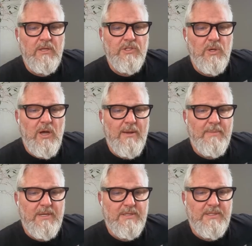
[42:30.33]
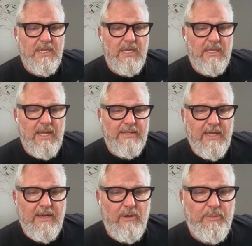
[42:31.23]
So I'm going to say, I like
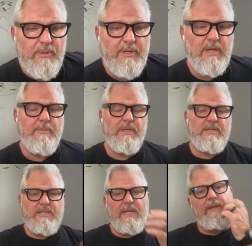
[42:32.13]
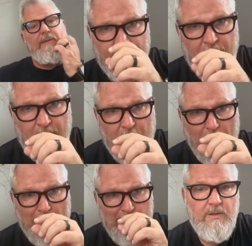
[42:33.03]
that output, but I'm going to say,
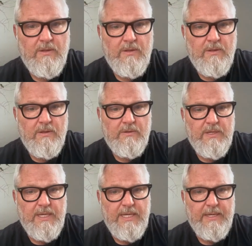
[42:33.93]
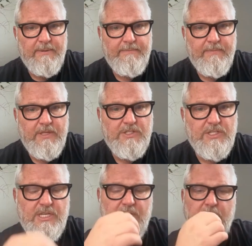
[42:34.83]
okay, this
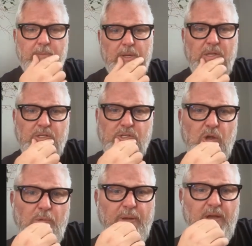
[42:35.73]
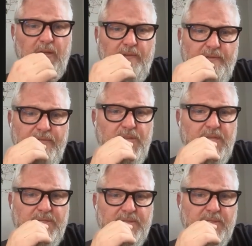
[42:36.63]
is going to get beyond the scope of
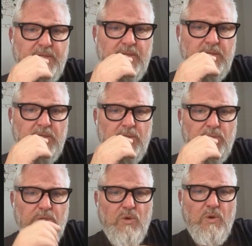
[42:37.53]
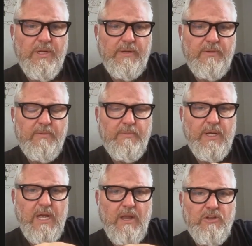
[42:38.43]
this recording,
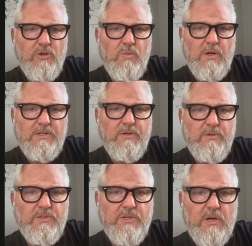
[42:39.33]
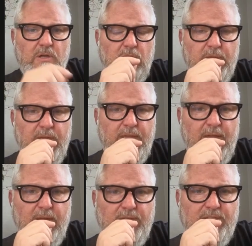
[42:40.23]
but I do want to start looking
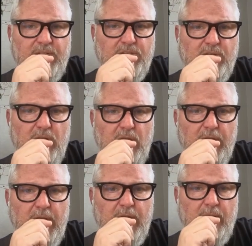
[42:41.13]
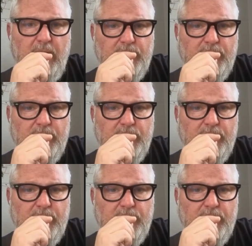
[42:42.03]
at a session log here.